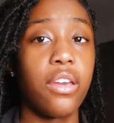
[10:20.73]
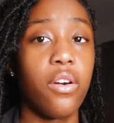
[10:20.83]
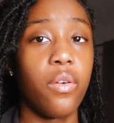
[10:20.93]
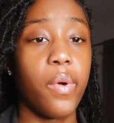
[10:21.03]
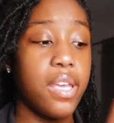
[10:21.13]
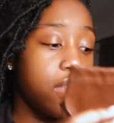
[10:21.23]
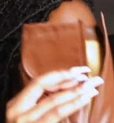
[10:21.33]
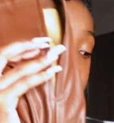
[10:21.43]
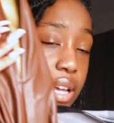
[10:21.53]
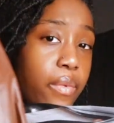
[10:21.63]
on the waist
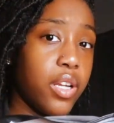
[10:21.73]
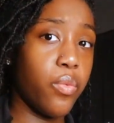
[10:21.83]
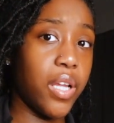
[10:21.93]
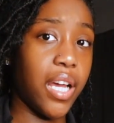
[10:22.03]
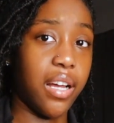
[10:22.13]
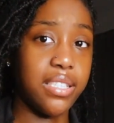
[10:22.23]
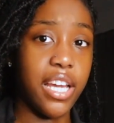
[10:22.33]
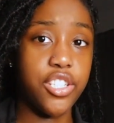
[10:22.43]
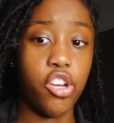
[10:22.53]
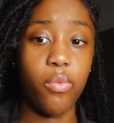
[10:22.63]
because I wanted to wear like a
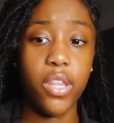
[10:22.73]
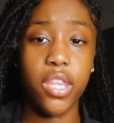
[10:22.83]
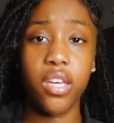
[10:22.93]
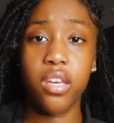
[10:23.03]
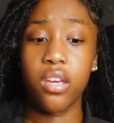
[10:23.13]
tight shirt with it.